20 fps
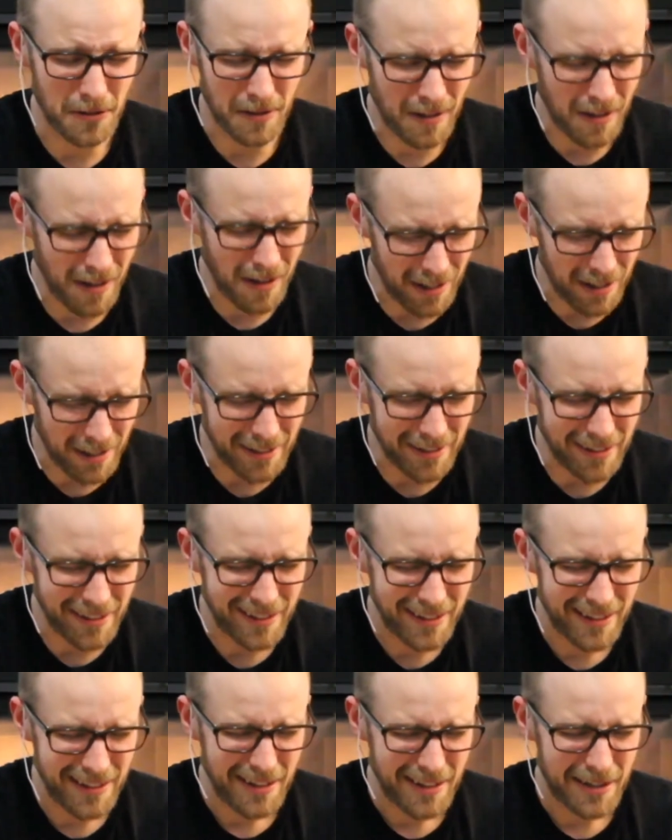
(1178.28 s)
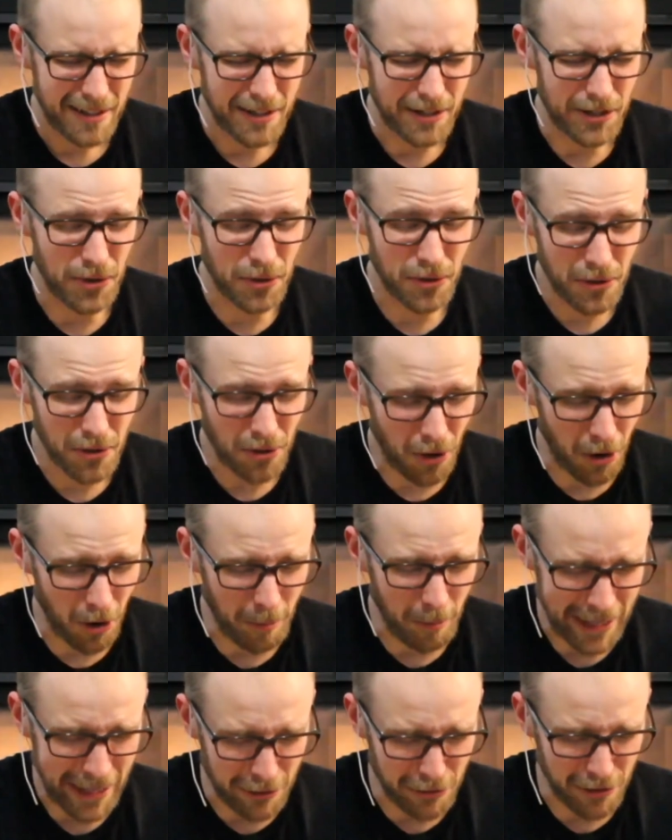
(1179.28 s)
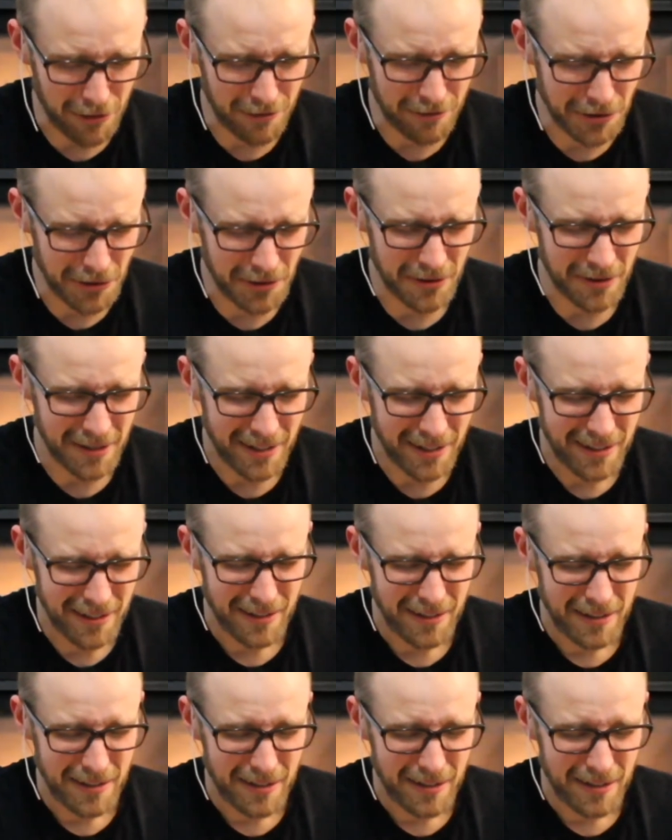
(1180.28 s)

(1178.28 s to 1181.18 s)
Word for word: You're God. You're all powerful.